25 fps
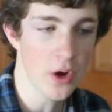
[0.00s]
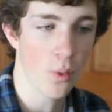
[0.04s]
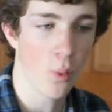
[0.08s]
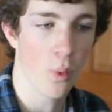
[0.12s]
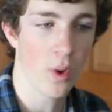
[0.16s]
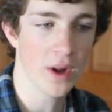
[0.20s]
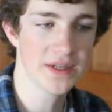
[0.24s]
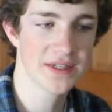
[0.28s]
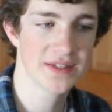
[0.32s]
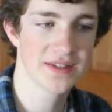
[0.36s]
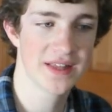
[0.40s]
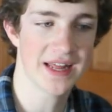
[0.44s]

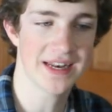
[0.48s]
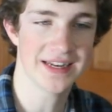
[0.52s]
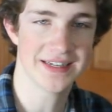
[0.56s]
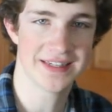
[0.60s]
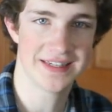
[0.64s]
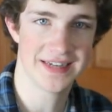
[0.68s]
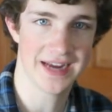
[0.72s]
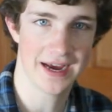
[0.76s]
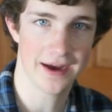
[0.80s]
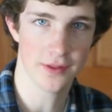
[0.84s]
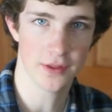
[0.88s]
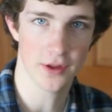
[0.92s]
Once that
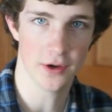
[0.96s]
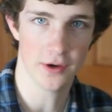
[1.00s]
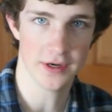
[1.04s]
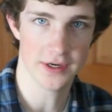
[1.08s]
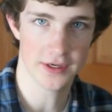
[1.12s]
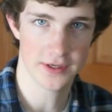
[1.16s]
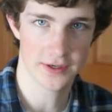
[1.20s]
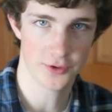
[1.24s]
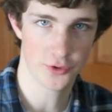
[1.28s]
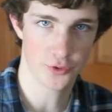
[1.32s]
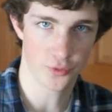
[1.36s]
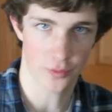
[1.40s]
is
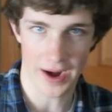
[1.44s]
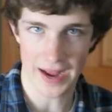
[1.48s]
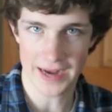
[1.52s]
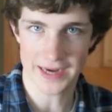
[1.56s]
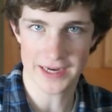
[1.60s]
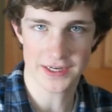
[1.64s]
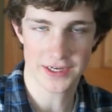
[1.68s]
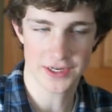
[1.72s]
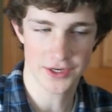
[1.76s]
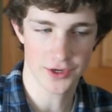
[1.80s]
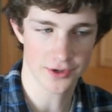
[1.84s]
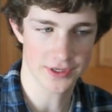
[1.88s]
downloaded,
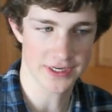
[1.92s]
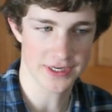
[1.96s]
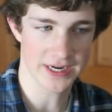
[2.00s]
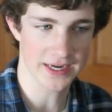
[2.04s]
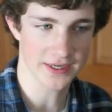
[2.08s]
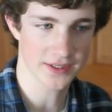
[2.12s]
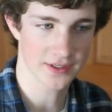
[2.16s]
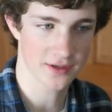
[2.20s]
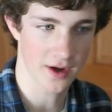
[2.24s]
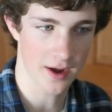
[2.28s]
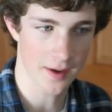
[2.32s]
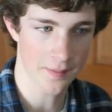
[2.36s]
drag it to your
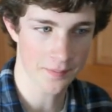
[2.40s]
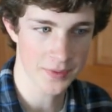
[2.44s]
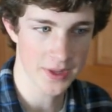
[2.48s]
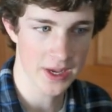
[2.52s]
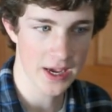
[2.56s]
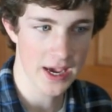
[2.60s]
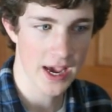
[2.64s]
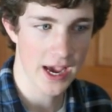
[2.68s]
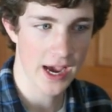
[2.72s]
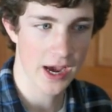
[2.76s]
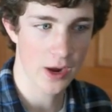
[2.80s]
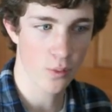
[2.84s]
desktop,
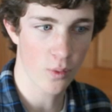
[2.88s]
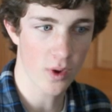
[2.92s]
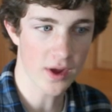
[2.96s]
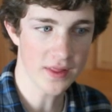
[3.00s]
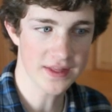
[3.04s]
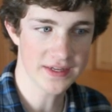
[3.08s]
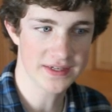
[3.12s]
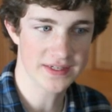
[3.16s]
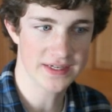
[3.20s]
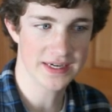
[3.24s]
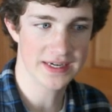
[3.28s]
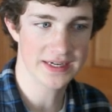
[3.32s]
and what
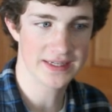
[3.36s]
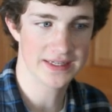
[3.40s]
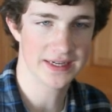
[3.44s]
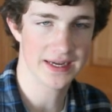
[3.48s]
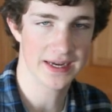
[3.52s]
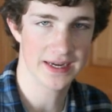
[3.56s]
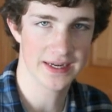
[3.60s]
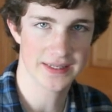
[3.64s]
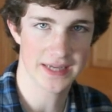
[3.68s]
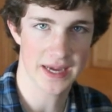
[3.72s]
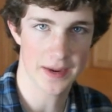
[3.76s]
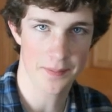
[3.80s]
this is
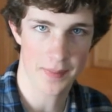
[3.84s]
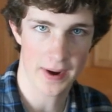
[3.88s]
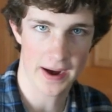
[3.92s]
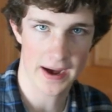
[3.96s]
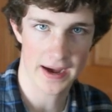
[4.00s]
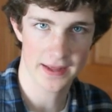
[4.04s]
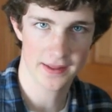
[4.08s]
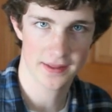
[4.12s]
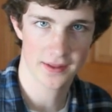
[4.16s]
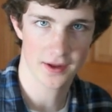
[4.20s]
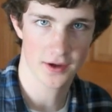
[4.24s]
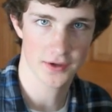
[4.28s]
is a
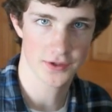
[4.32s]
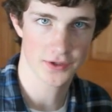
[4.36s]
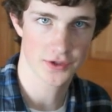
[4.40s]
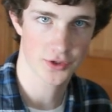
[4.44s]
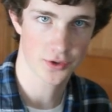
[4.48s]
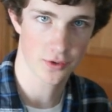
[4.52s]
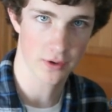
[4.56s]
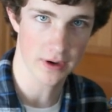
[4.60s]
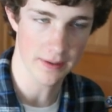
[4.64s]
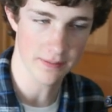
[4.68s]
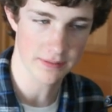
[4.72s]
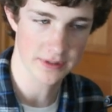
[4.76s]
Python
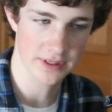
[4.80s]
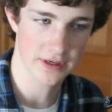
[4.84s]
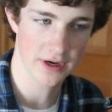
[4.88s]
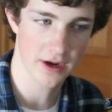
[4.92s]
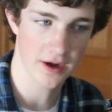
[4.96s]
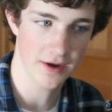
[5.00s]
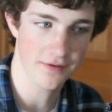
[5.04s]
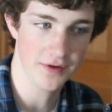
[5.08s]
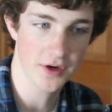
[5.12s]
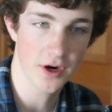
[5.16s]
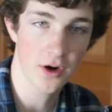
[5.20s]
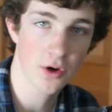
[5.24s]
script. Now
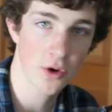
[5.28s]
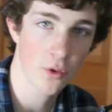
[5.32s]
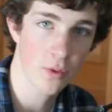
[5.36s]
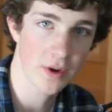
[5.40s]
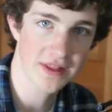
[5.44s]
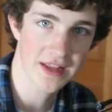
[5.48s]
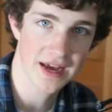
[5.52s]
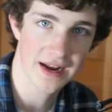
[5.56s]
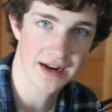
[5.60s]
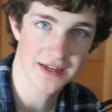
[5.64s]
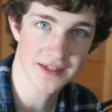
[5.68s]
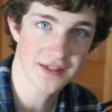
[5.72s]
if you don't know what
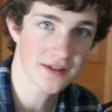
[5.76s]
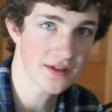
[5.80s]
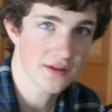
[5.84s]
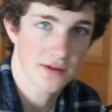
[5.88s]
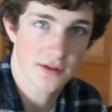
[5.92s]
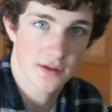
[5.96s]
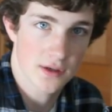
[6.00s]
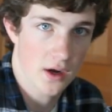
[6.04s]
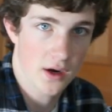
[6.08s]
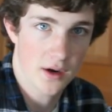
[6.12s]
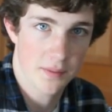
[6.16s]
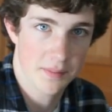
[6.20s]
that is,
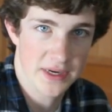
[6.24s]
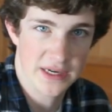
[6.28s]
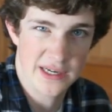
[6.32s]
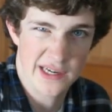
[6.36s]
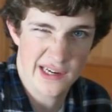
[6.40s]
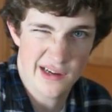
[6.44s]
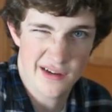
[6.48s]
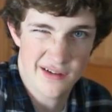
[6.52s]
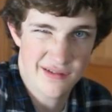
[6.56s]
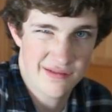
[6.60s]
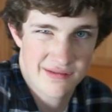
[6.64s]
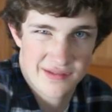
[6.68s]
it's not a big
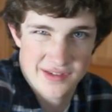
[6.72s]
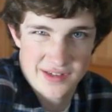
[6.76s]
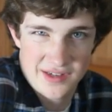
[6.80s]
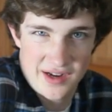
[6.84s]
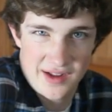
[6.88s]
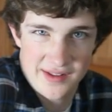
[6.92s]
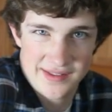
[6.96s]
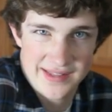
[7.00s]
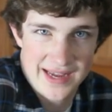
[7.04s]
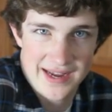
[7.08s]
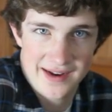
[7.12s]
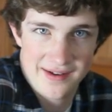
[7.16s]
deal. It's
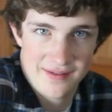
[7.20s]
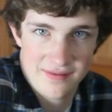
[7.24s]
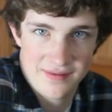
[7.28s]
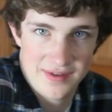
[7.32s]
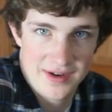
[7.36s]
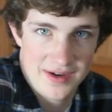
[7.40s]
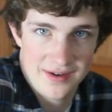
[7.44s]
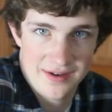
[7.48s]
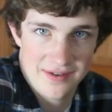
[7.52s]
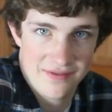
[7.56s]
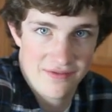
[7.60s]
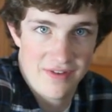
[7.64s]
not that
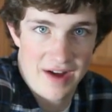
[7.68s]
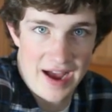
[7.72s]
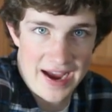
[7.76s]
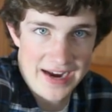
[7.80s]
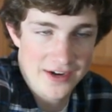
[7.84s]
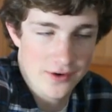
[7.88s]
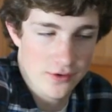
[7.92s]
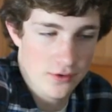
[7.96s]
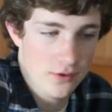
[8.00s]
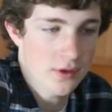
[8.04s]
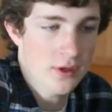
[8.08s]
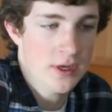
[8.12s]

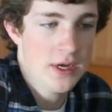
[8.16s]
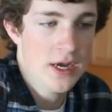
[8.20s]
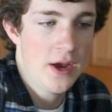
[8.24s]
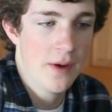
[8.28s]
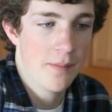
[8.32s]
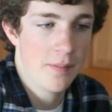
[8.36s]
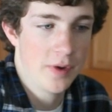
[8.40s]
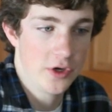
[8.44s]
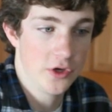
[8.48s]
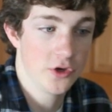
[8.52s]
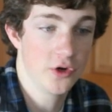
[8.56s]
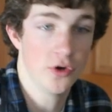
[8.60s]
vital,
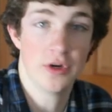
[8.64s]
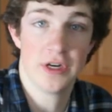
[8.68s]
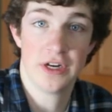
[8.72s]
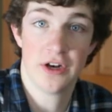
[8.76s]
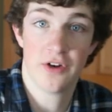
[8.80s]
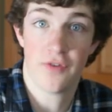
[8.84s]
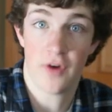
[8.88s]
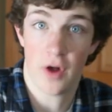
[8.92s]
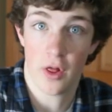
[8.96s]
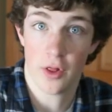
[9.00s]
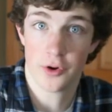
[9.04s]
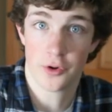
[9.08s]
but you do need to
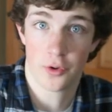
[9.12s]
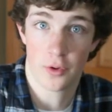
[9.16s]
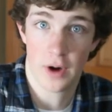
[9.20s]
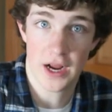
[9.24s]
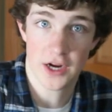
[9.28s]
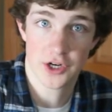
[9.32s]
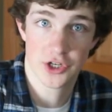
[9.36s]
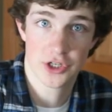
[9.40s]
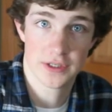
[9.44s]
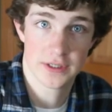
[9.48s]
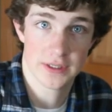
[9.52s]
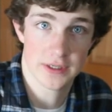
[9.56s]
follow
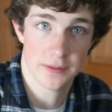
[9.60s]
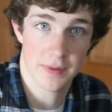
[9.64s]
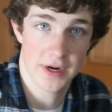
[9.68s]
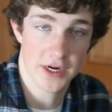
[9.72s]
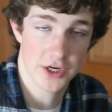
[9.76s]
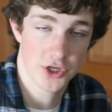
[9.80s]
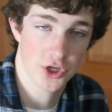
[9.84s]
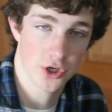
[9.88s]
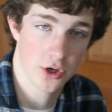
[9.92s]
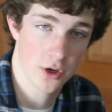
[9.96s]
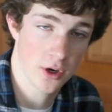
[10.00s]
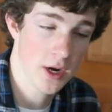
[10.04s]
directions and
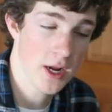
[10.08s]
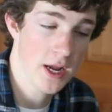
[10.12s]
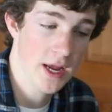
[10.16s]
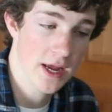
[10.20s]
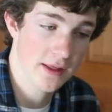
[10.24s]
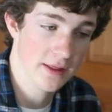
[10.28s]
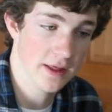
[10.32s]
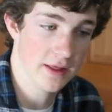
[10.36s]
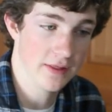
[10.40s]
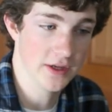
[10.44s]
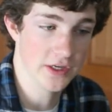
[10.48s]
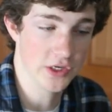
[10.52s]
make sure
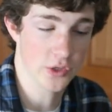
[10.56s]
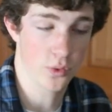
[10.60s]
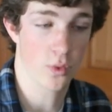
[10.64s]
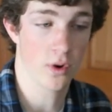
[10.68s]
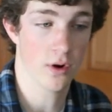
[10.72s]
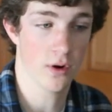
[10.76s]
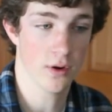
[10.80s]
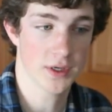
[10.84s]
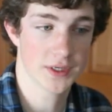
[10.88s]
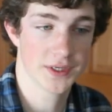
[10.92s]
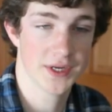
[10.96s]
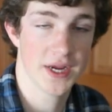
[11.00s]
that this
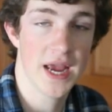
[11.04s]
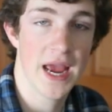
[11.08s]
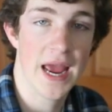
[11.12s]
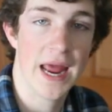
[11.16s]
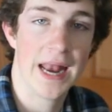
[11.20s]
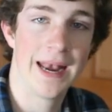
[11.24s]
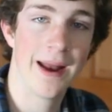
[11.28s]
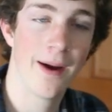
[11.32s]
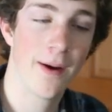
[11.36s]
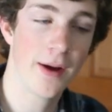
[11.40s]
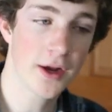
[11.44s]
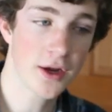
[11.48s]
works.
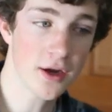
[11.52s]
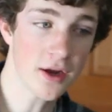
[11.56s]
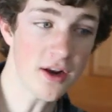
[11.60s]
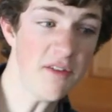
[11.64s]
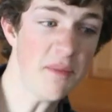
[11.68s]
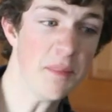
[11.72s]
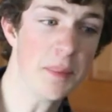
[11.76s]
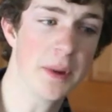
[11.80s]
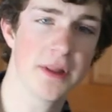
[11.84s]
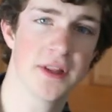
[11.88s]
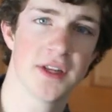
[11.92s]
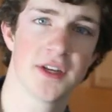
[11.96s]
Now I could
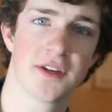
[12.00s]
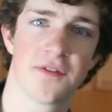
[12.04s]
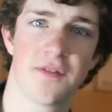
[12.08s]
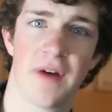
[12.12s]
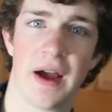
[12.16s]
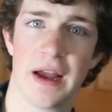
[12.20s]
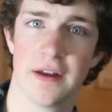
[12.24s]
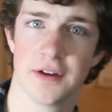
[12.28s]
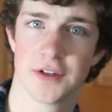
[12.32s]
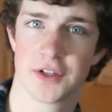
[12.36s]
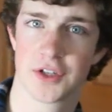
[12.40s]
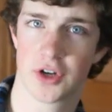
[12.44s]
have put this
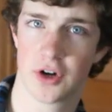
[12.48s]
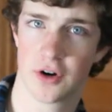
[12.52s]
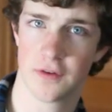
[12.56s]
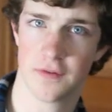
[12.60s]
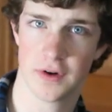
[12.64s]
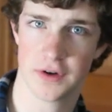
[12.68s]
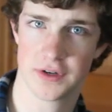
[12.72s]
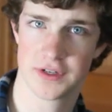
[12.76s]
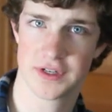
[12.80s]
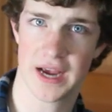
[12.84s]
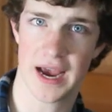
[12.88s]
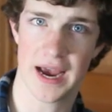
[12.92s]
file
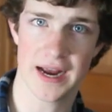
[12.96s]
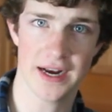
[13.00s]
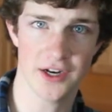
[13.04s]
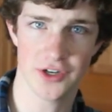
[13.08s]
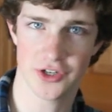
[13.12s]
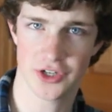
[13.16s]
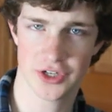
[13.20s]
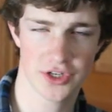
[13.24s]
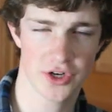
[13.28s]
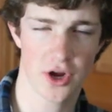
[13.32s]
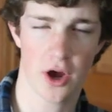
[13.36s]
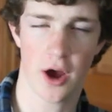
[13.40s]
server side
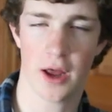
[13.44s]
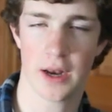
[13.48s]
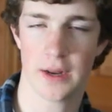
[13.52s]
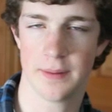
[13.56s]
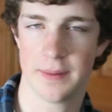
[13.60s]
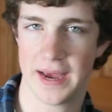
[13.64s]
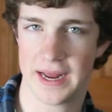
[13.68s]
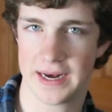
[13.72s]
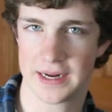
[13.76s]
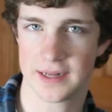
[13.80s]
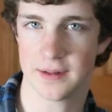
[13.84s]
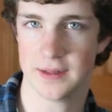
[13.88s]
and just
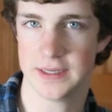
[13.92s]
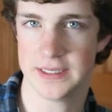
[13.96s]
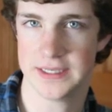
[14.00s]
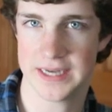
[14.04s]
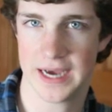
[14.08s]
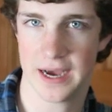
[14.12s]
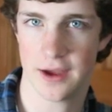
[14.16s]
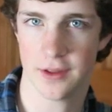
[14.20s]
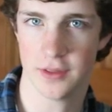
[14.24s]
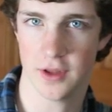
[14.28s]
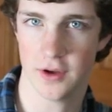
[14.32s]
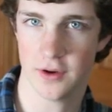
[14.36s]
automatically
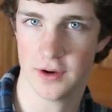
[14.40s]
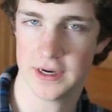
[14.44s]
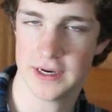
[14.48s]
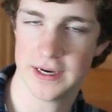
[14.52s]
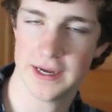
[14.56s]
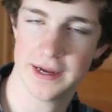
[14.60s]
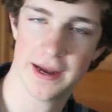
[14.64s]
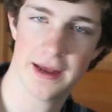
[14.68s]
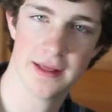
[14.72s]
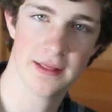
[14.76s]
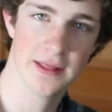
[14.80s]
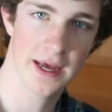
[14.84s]
downloaded
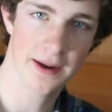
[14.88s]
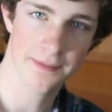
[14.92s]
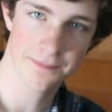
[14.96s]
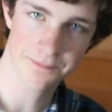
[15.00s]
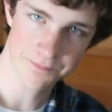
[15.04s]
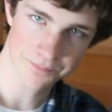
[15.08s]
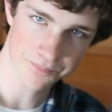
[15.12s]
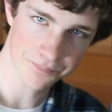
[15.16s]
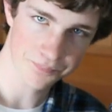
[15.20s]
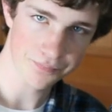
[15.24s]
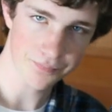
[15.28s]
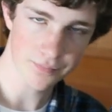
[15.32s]
it and
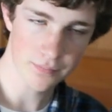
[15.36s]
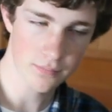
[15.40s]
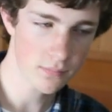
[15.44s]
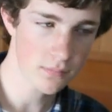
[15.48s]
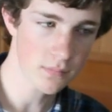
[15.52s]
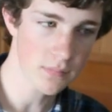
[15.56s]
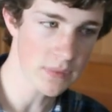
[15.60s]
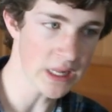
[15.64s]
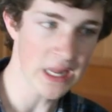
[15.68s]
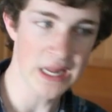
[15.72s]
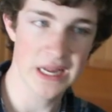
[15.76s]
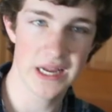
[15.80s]
then
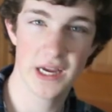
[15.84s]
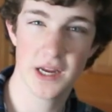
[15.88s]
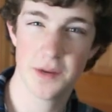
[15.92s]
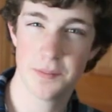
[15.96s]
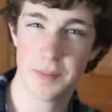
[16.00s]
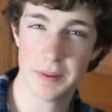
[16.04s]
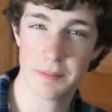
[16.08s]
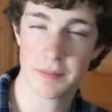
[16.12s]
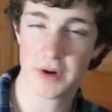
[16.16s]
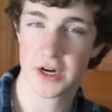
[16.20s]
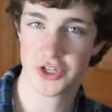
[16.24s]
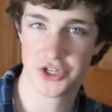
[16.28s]
it'd
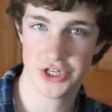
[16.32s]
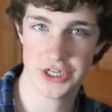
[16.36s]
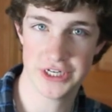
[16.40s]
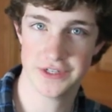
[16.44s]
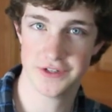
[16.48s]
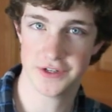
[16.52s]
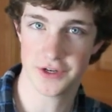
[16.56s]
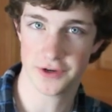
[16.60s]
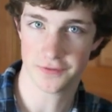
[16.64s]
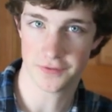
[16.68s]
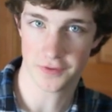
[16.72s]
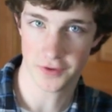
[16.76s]
be much
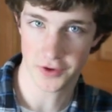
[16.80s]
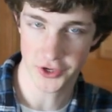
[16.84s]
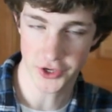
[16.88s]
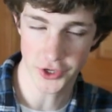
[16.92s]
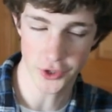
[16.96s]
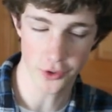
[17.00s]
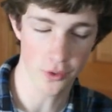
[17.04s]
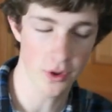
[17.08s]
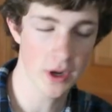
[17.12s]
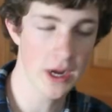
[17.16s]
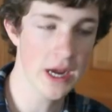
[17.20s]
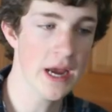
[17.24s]
easier for
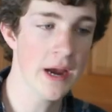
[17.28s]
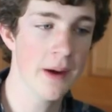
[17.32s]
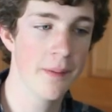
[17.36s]
you.